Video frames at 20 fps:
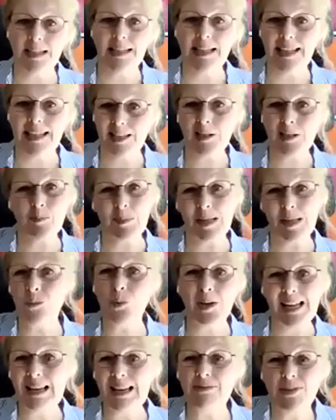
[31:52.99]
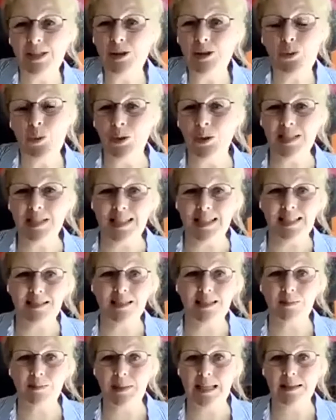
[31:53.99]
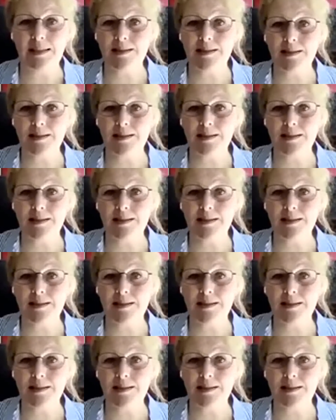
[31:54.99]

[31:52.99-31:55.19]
It can be whatever you want it to mean.